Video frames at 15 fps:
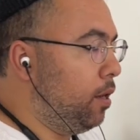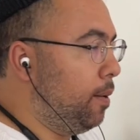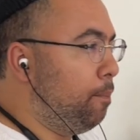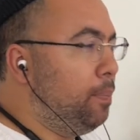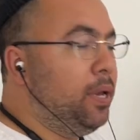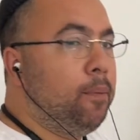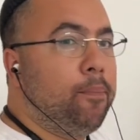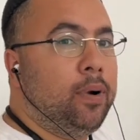
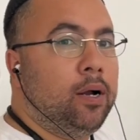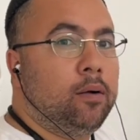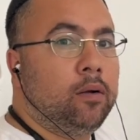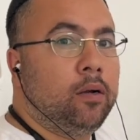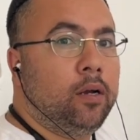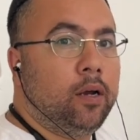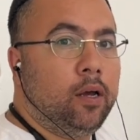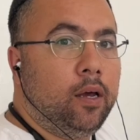ping
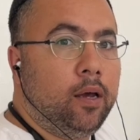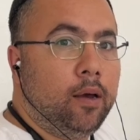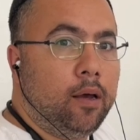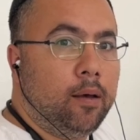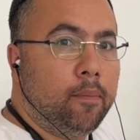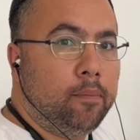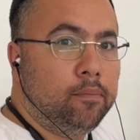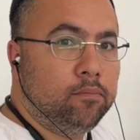pong,
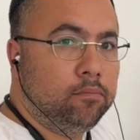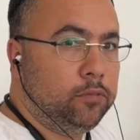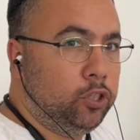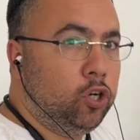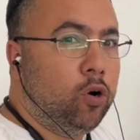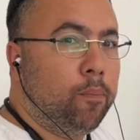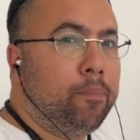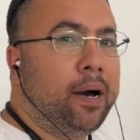
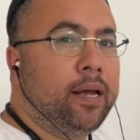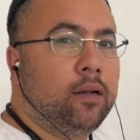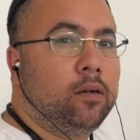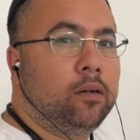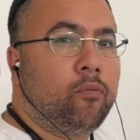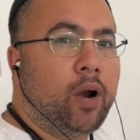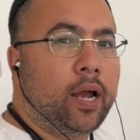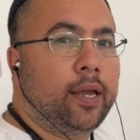
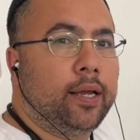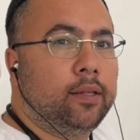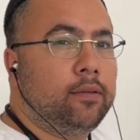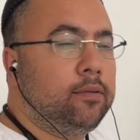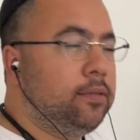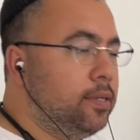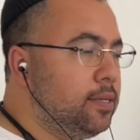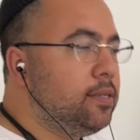paddle
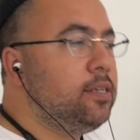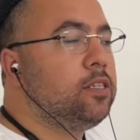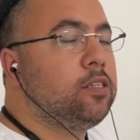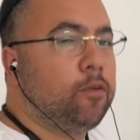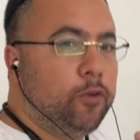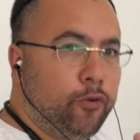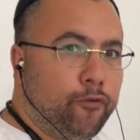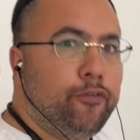racket. This
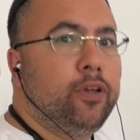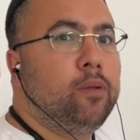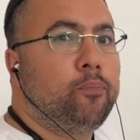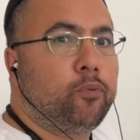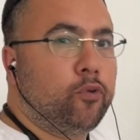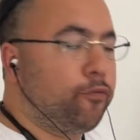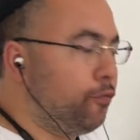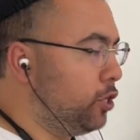is, you feel
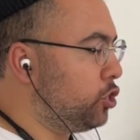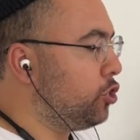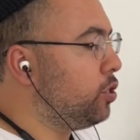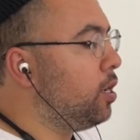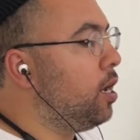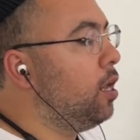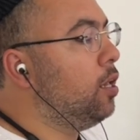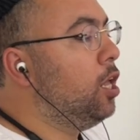
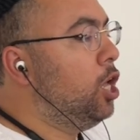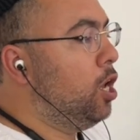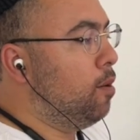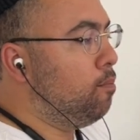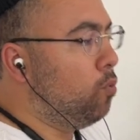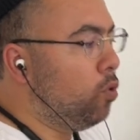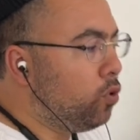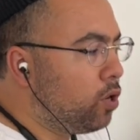professional,
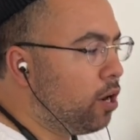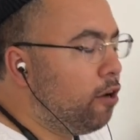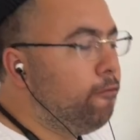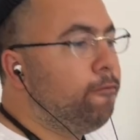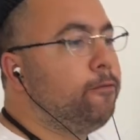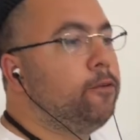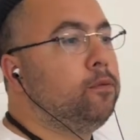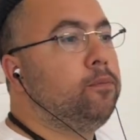more
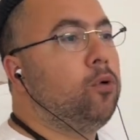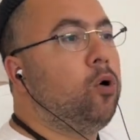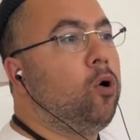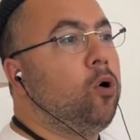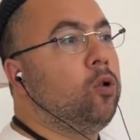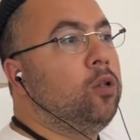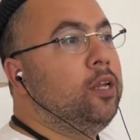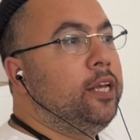
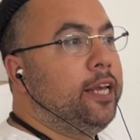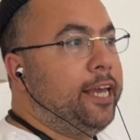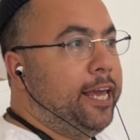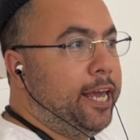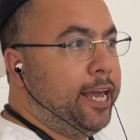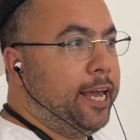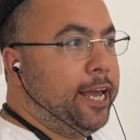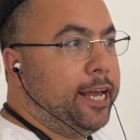comfortable.
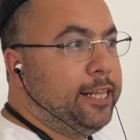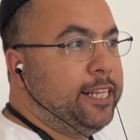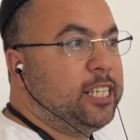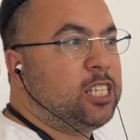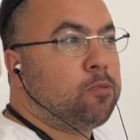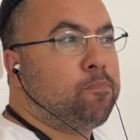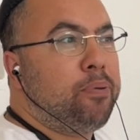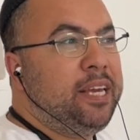The
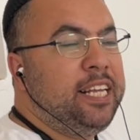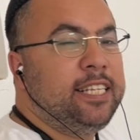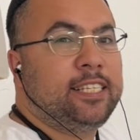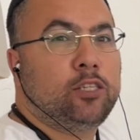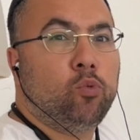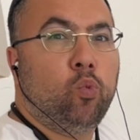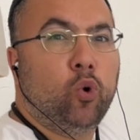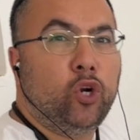spins
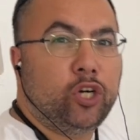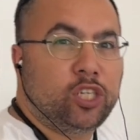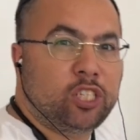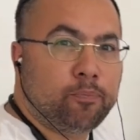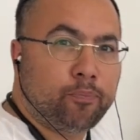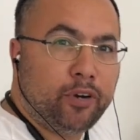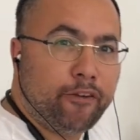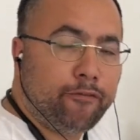
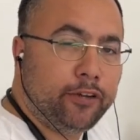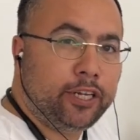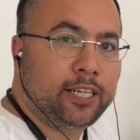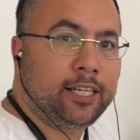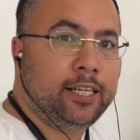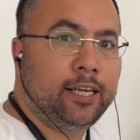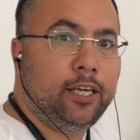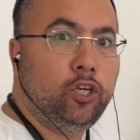works
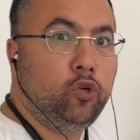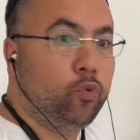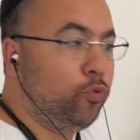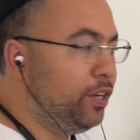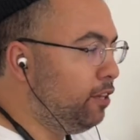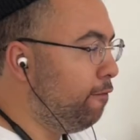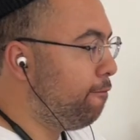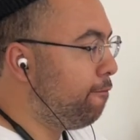perfectly. You
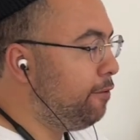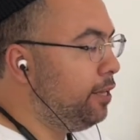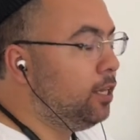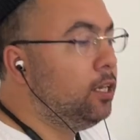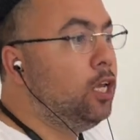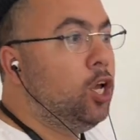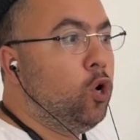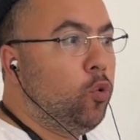really
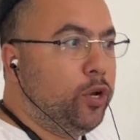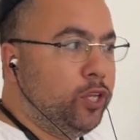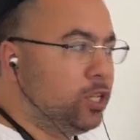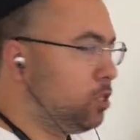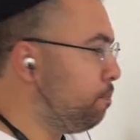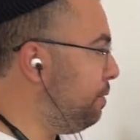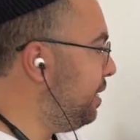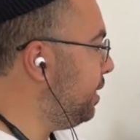feel when you
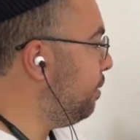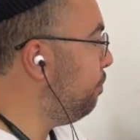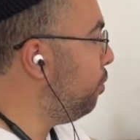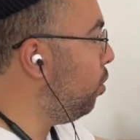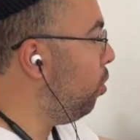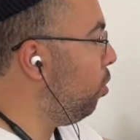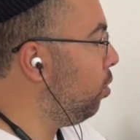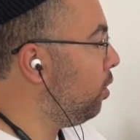spin the
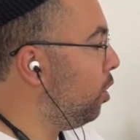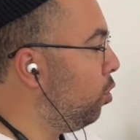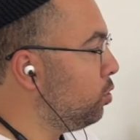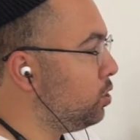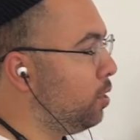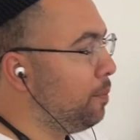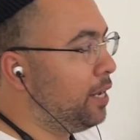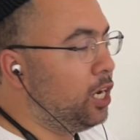ball.
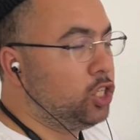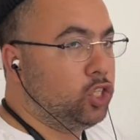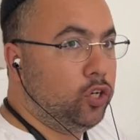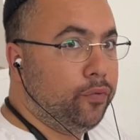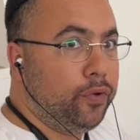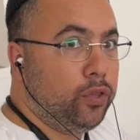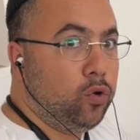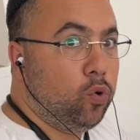Also, I'm gonna share
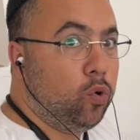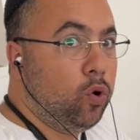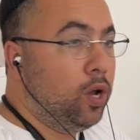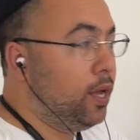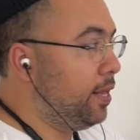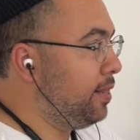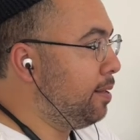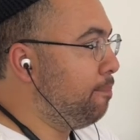with you
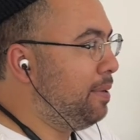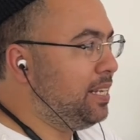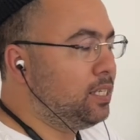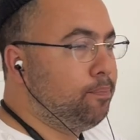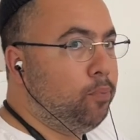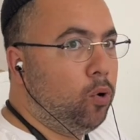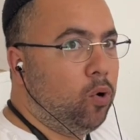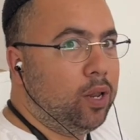the
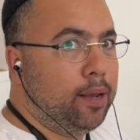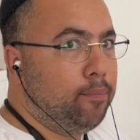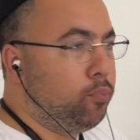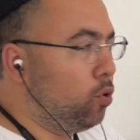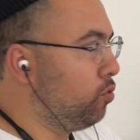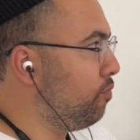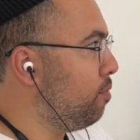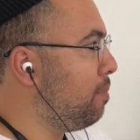best ball I
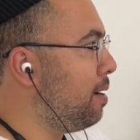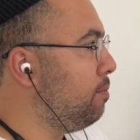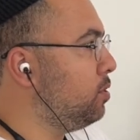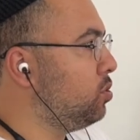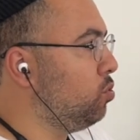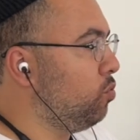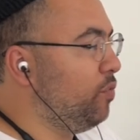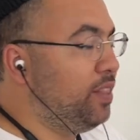bought from
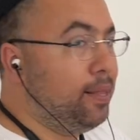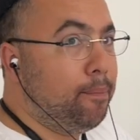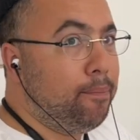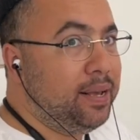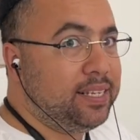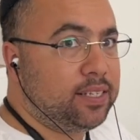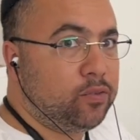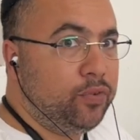Amazon with the
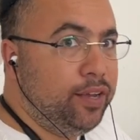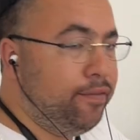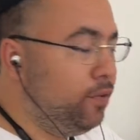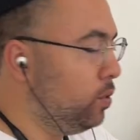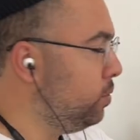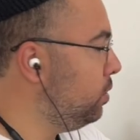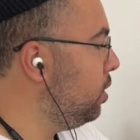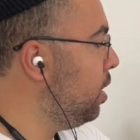best
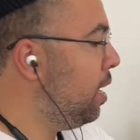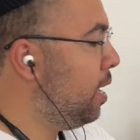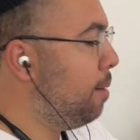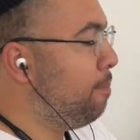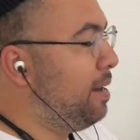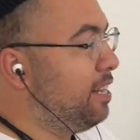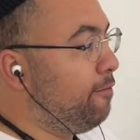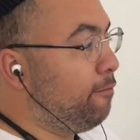reviews.
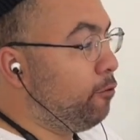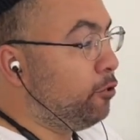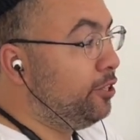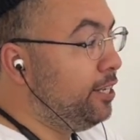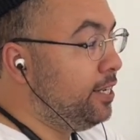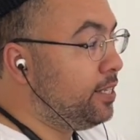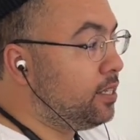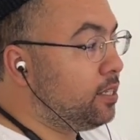But for
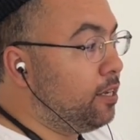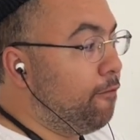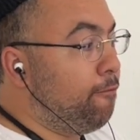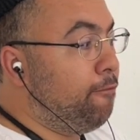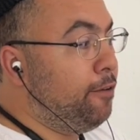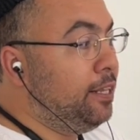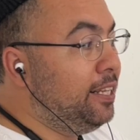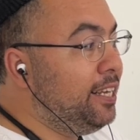this
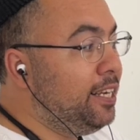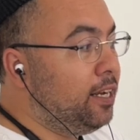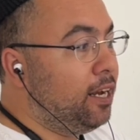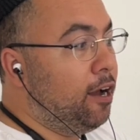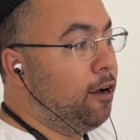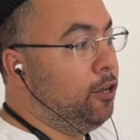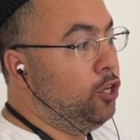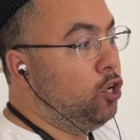
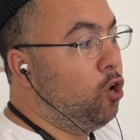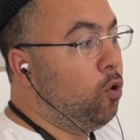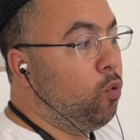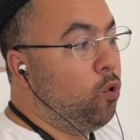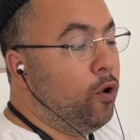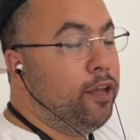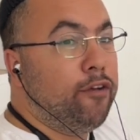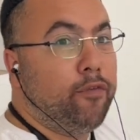feeling,
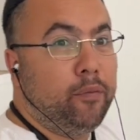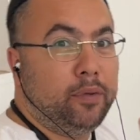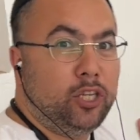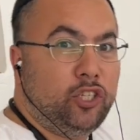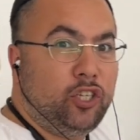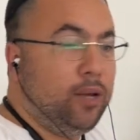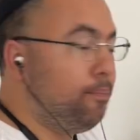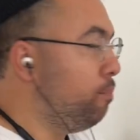going from the
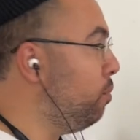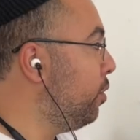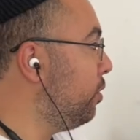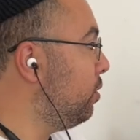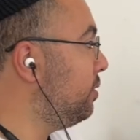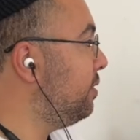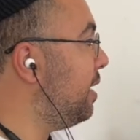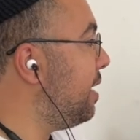cheap
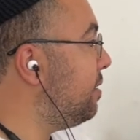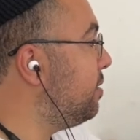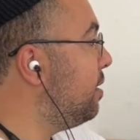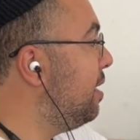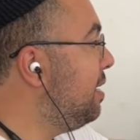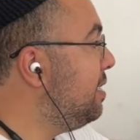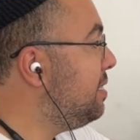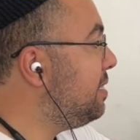models that
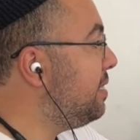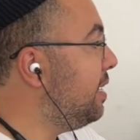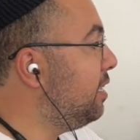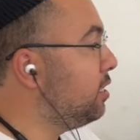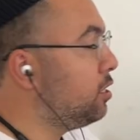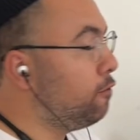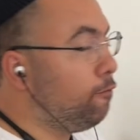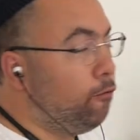
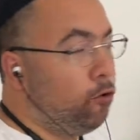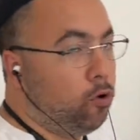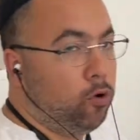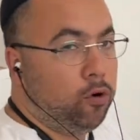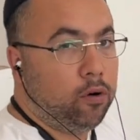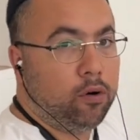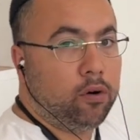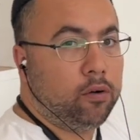sells
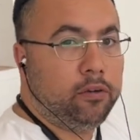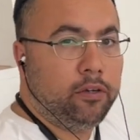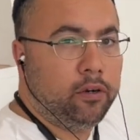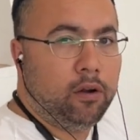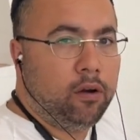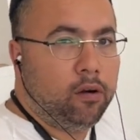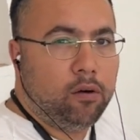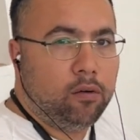for,
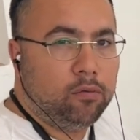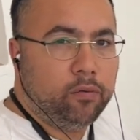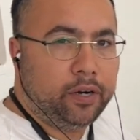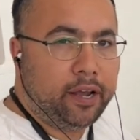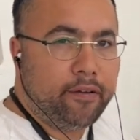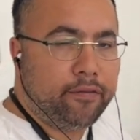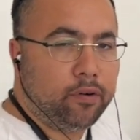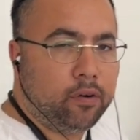
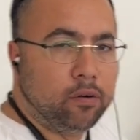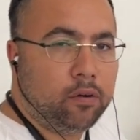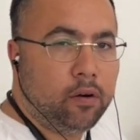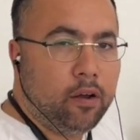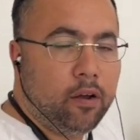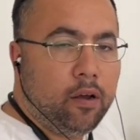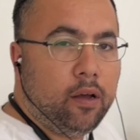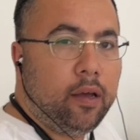whatever,
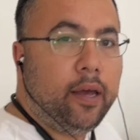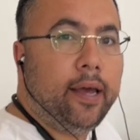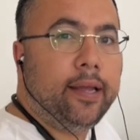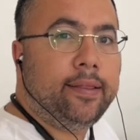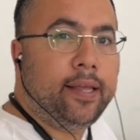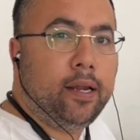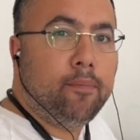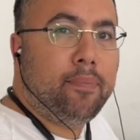
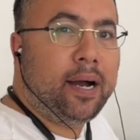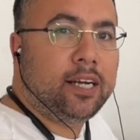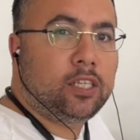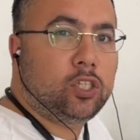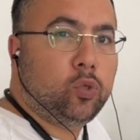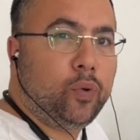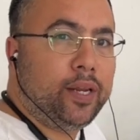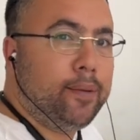10 bucks,
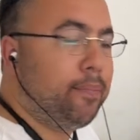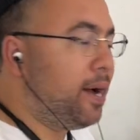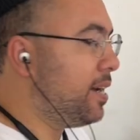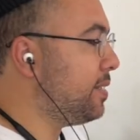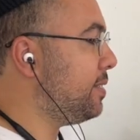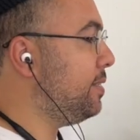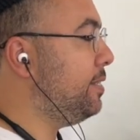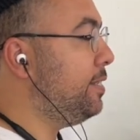20
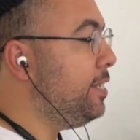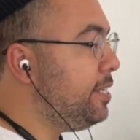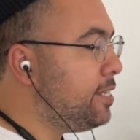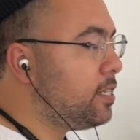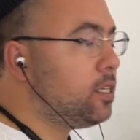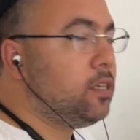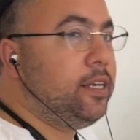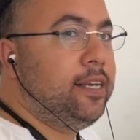bucks.
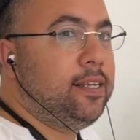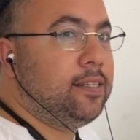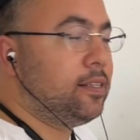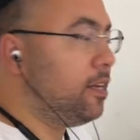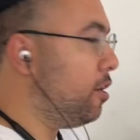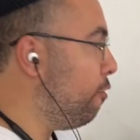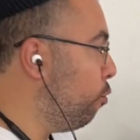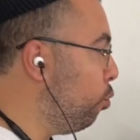This is
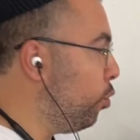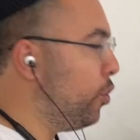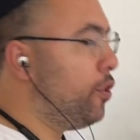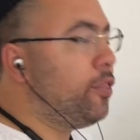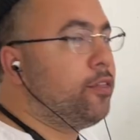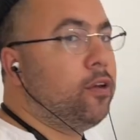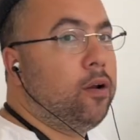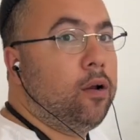
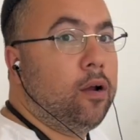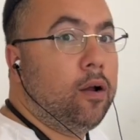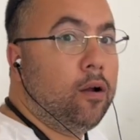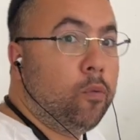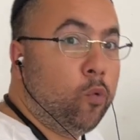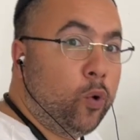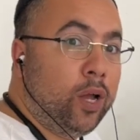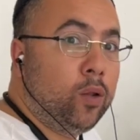
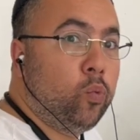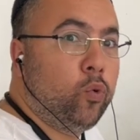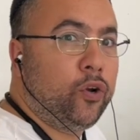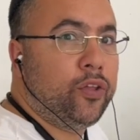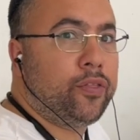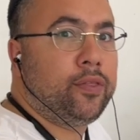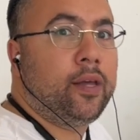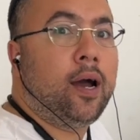well
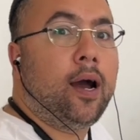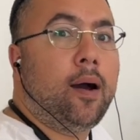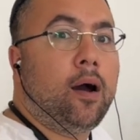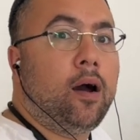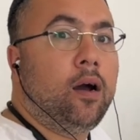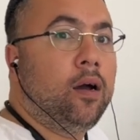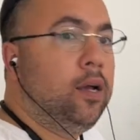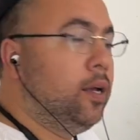worth the
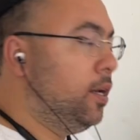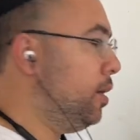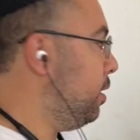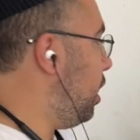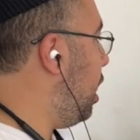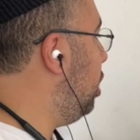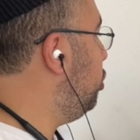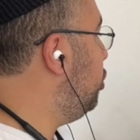
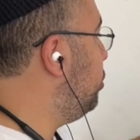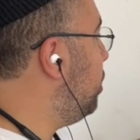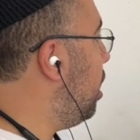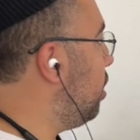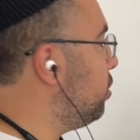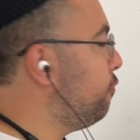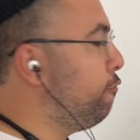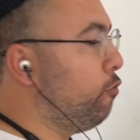
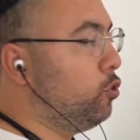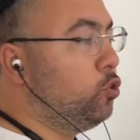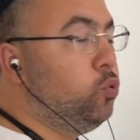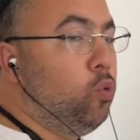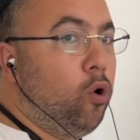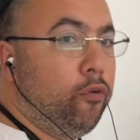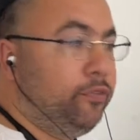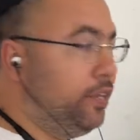$100 for
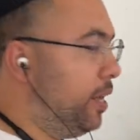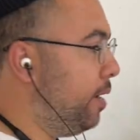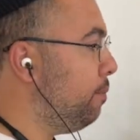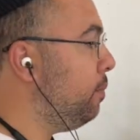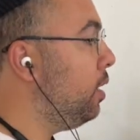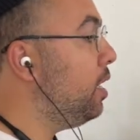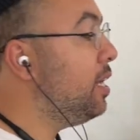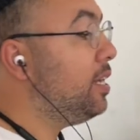two of
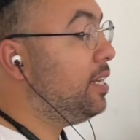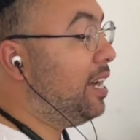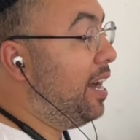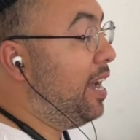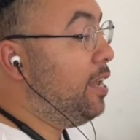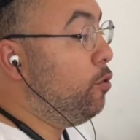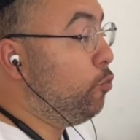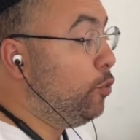them.
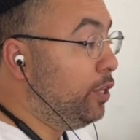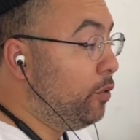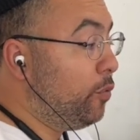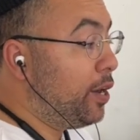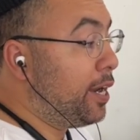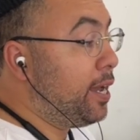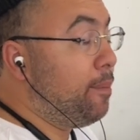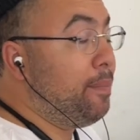I really
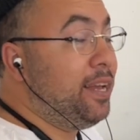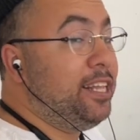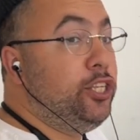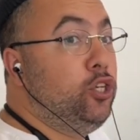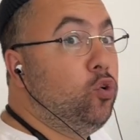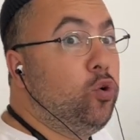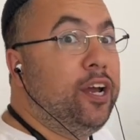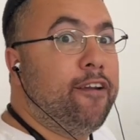recommend.
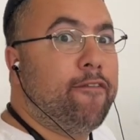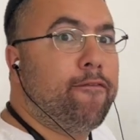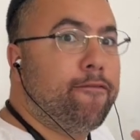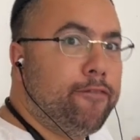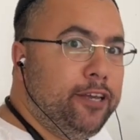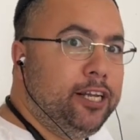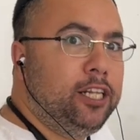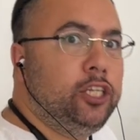You're gonna
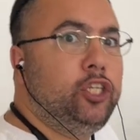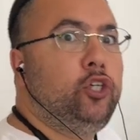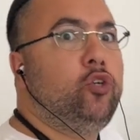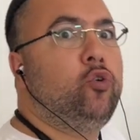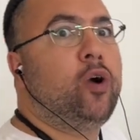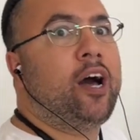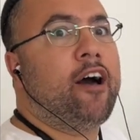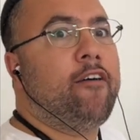feel
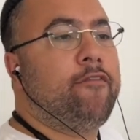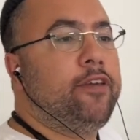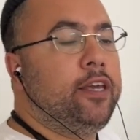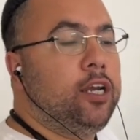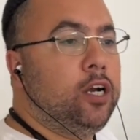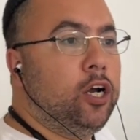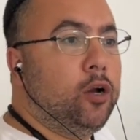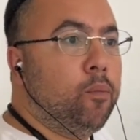you
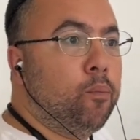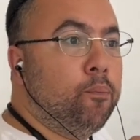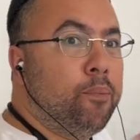having